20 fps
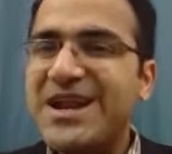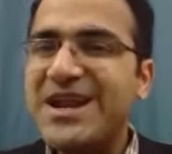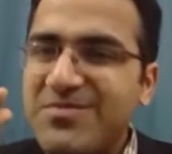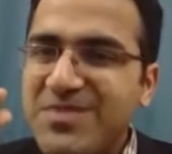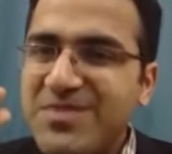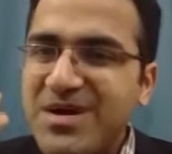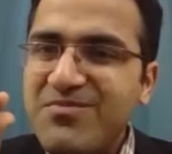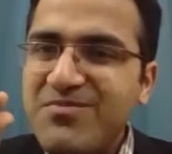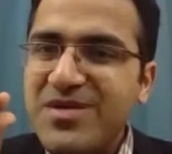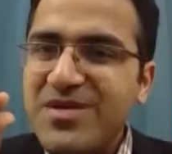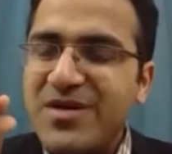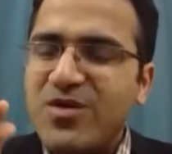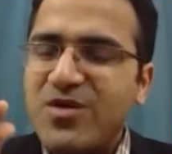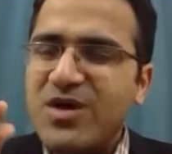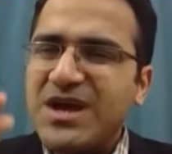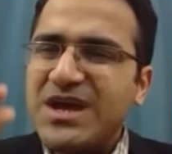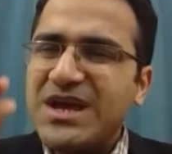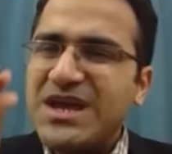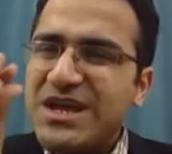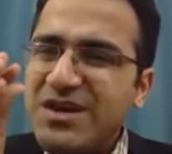
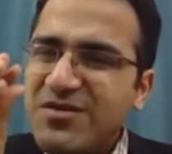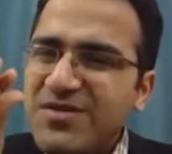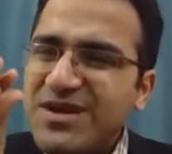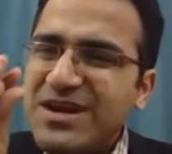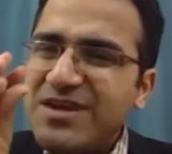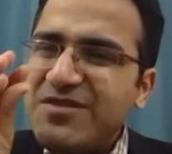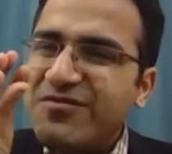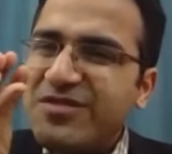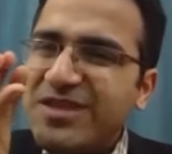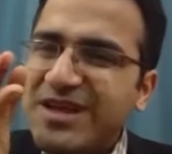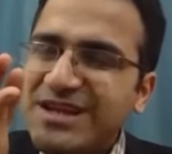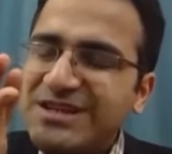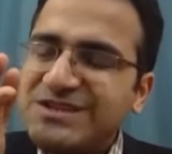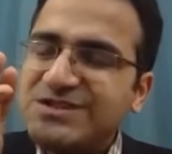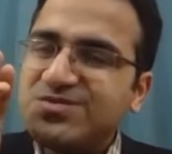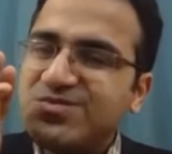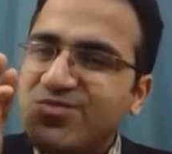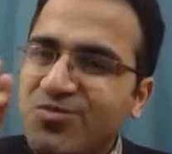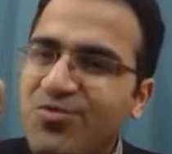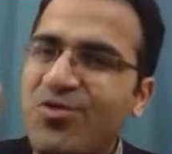Remember, even if there is
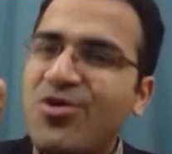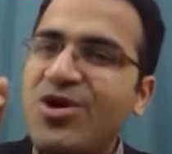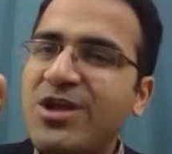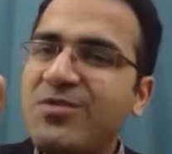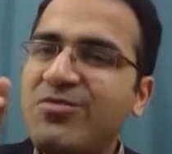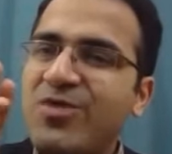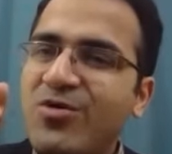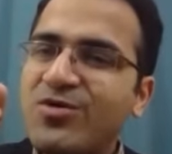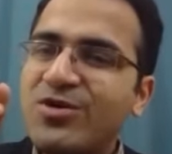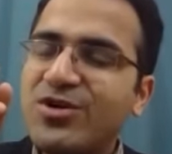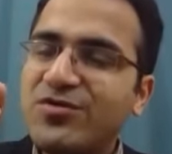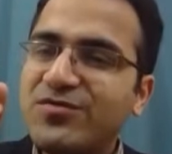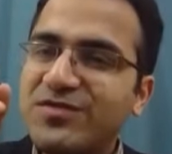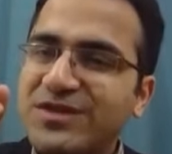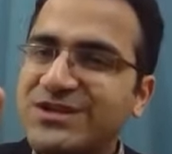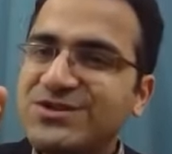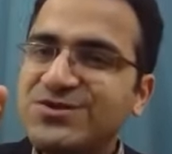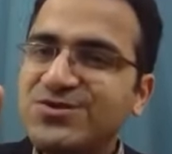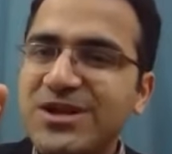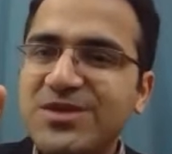small amount of
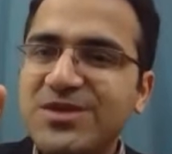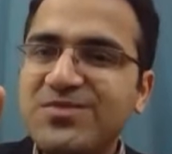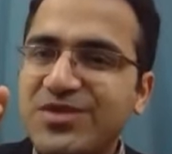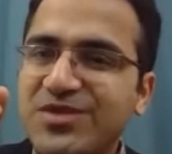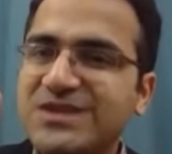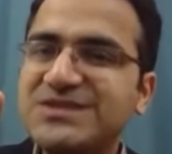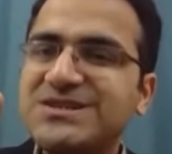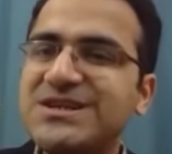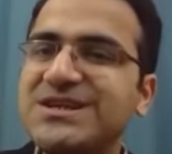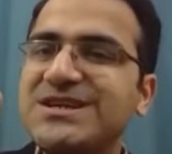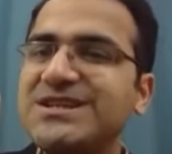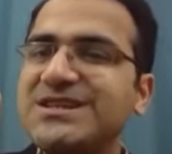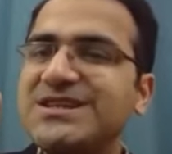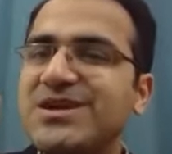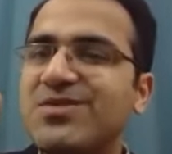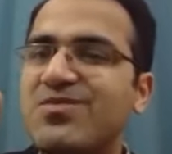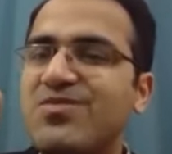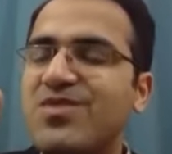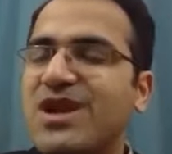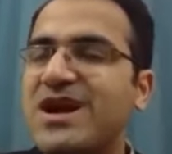insulin present in
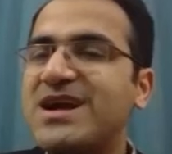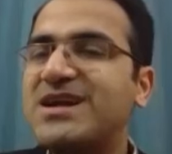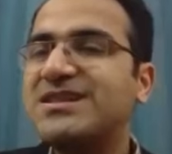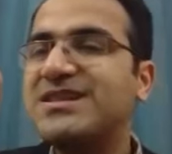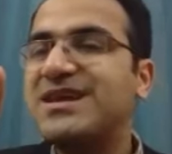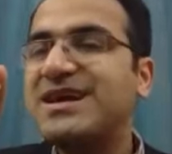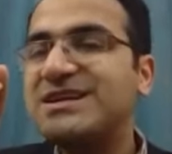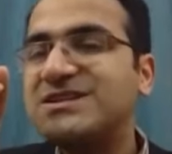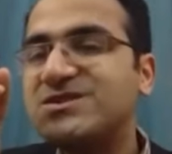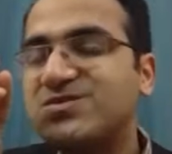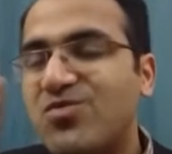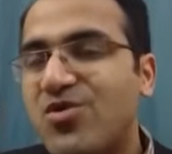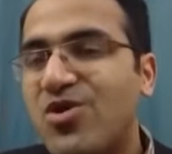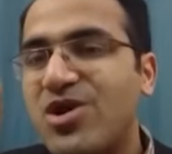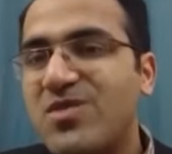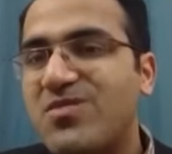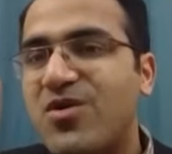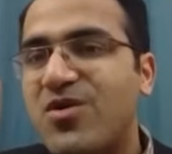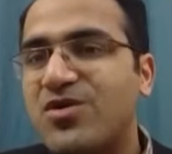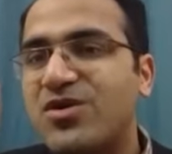the blood, that
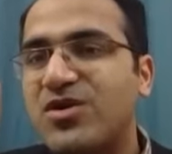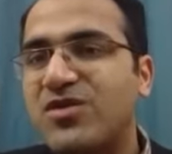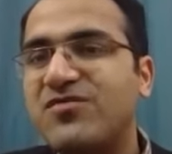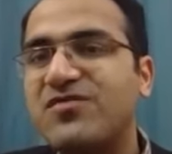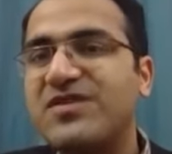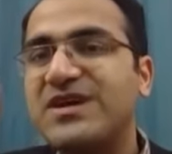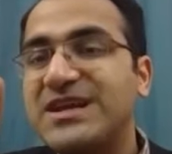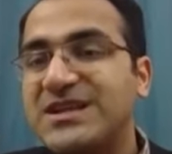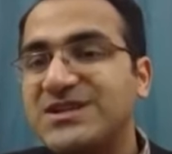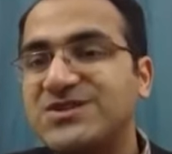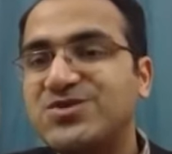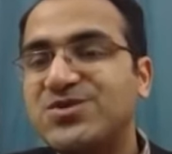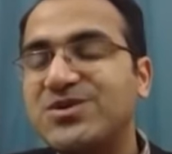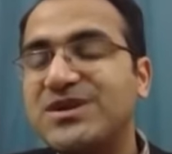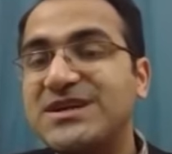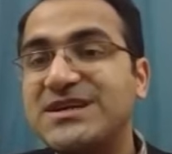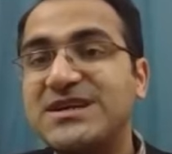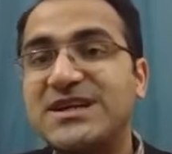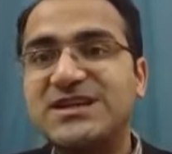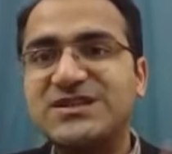small amount of
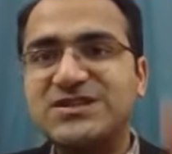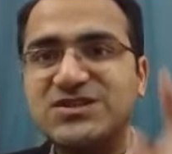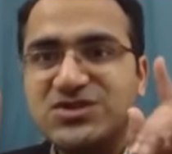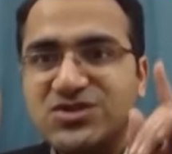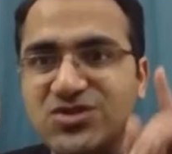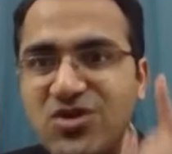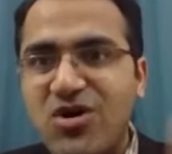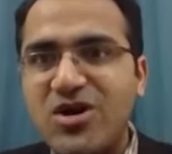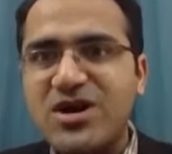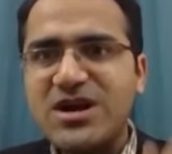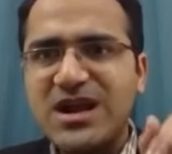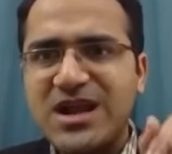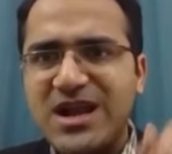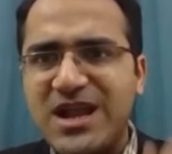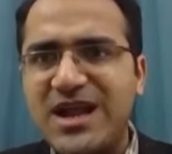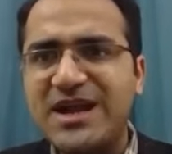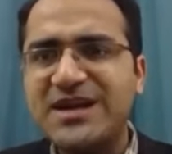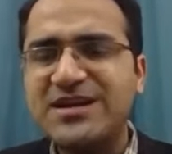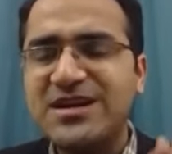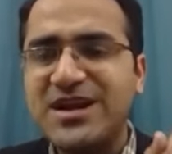insulin does not
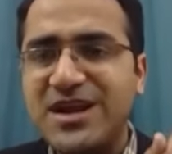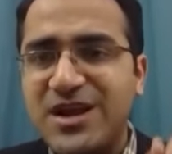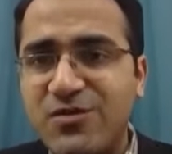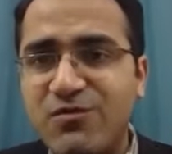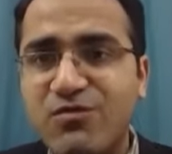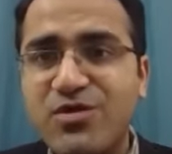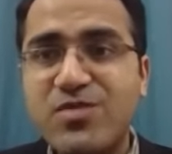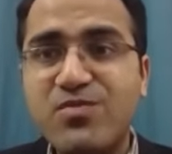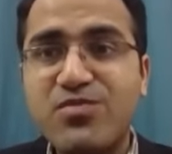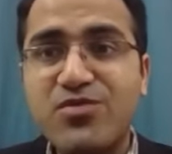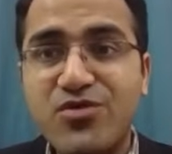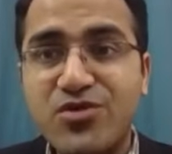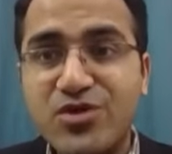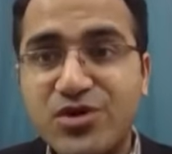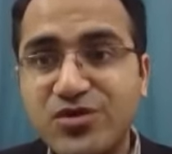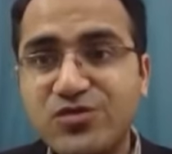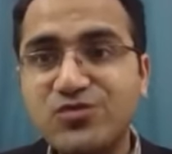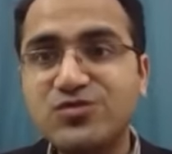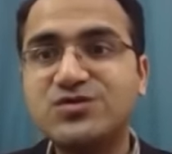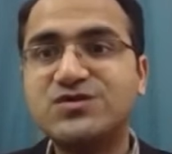let liver
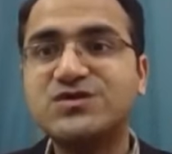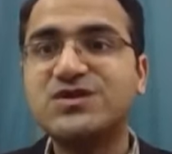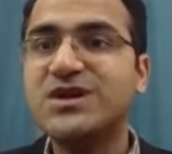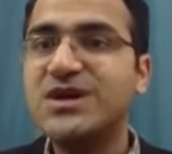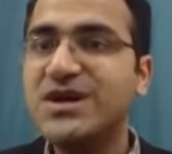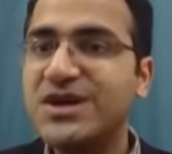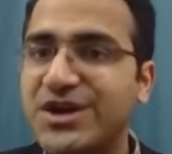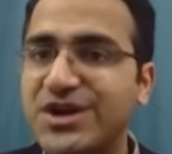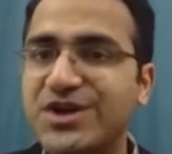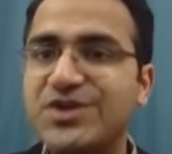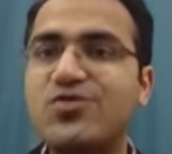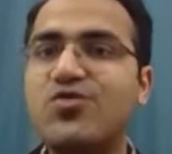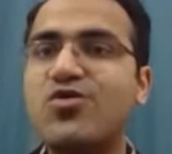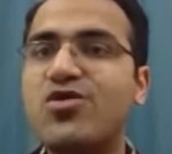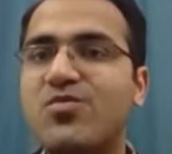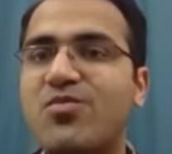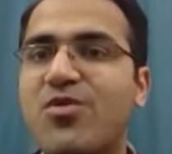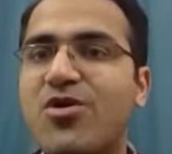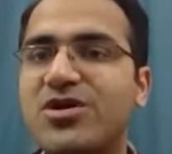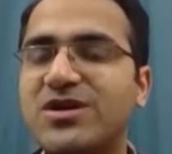produce
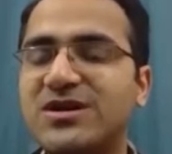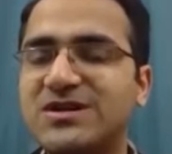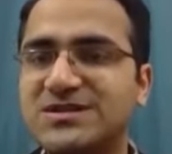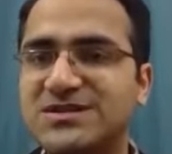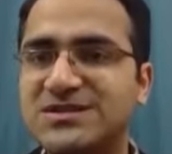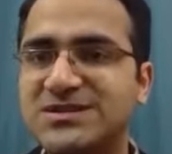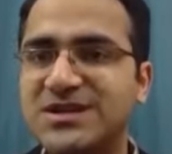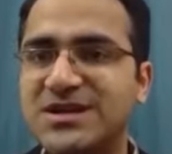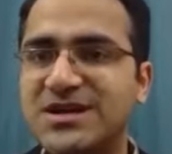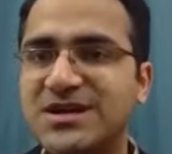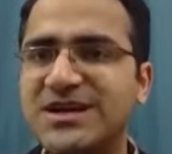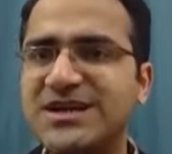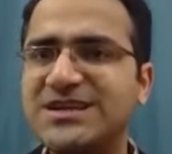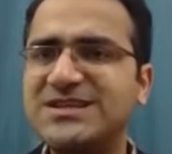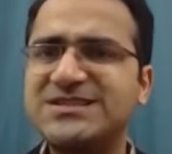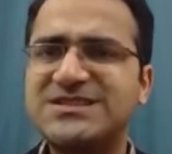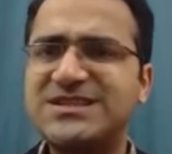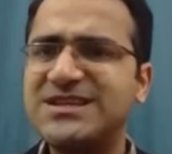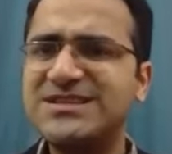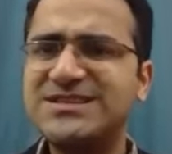ketone bodies.
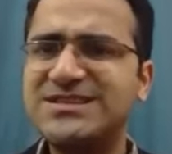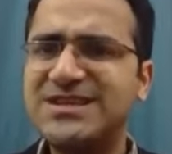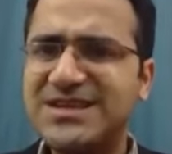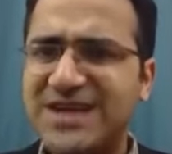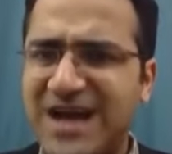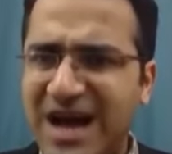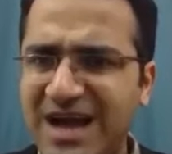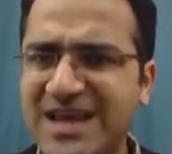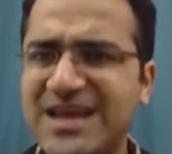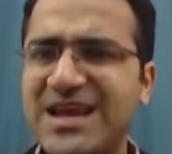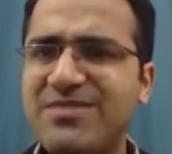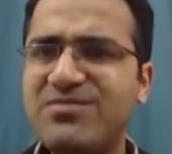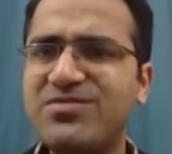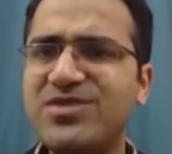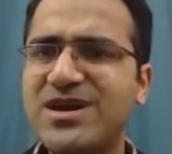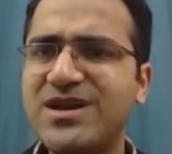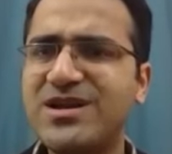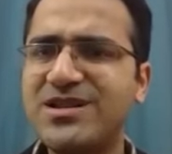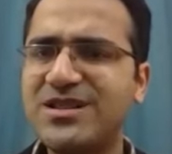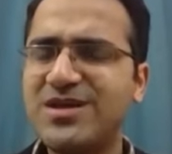It says that I am
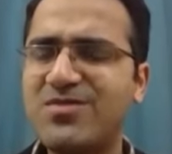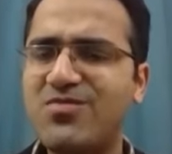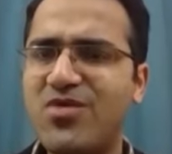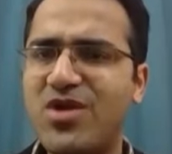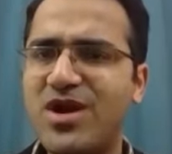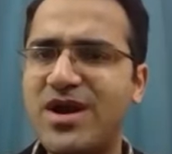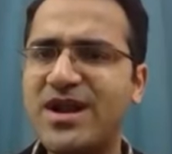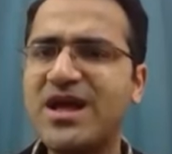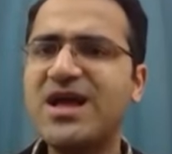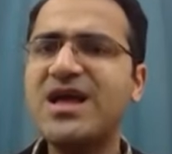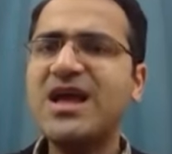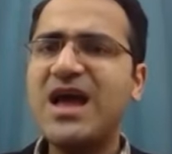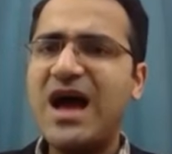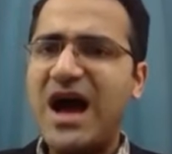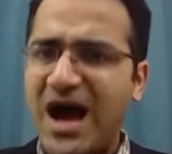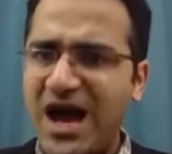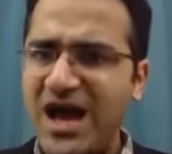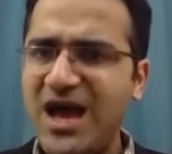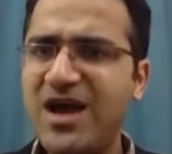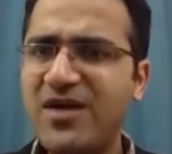there in the blood.
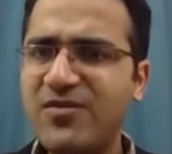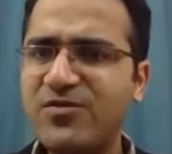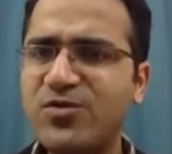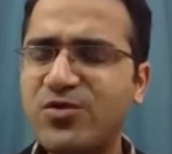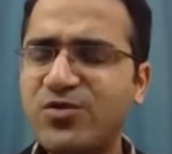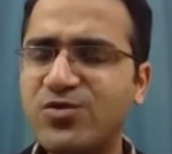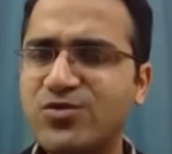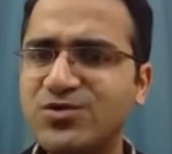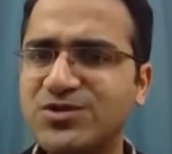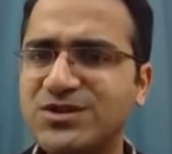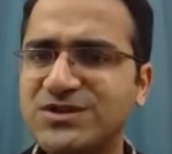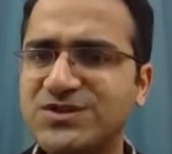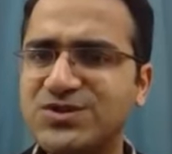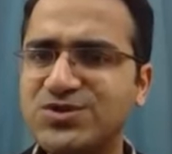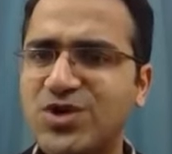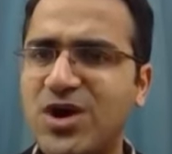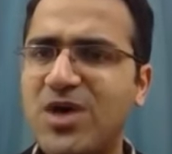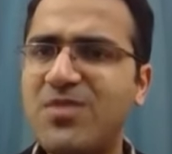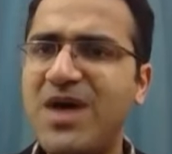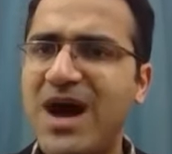I have to do this
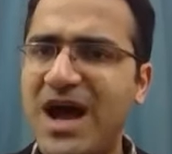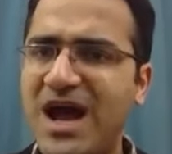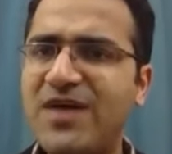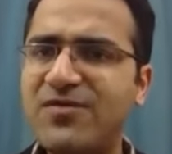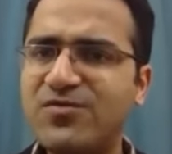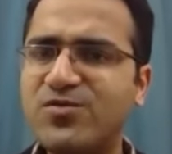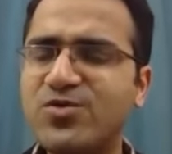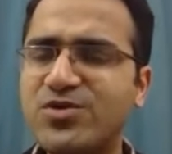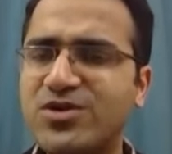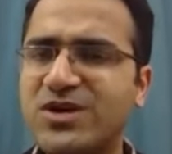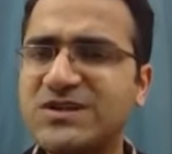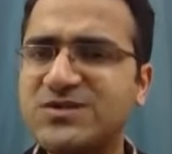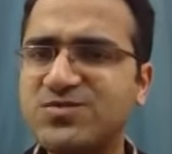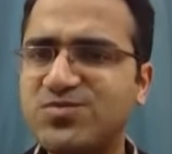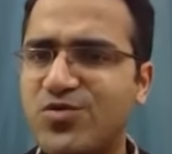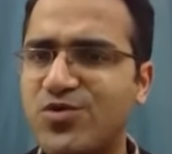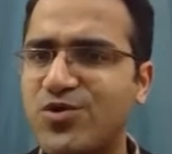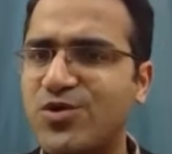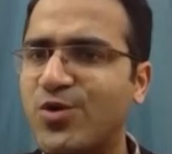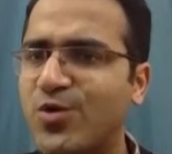job. I have to
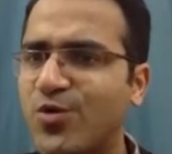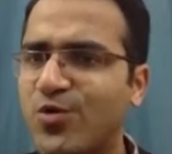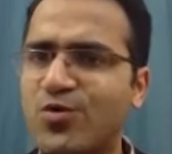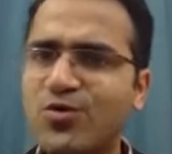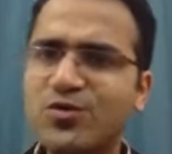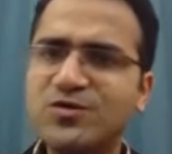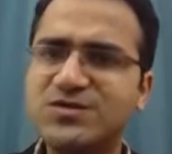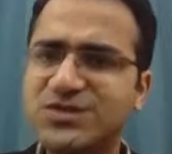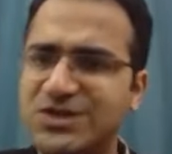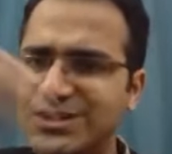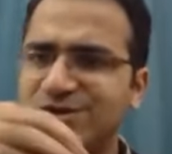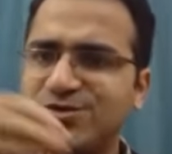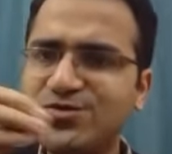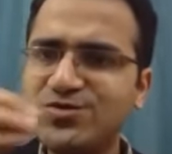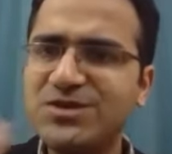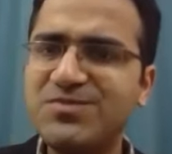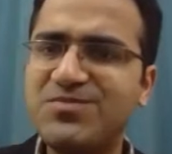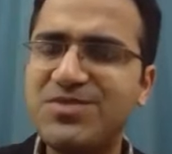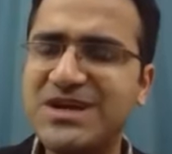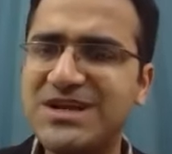transport glucose into
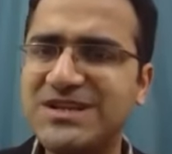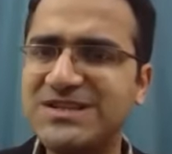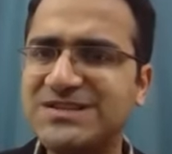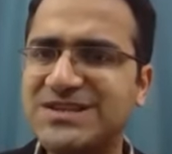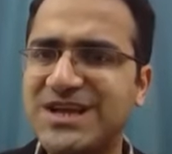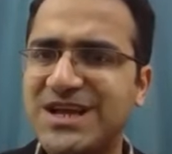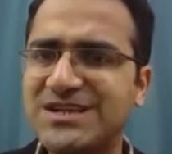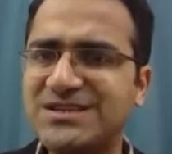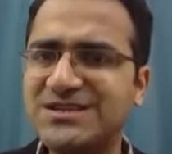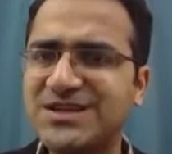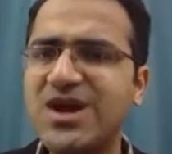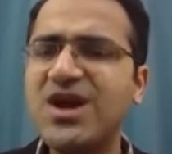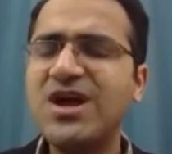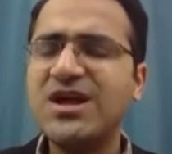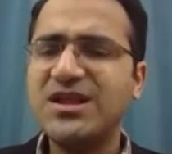the brain cells.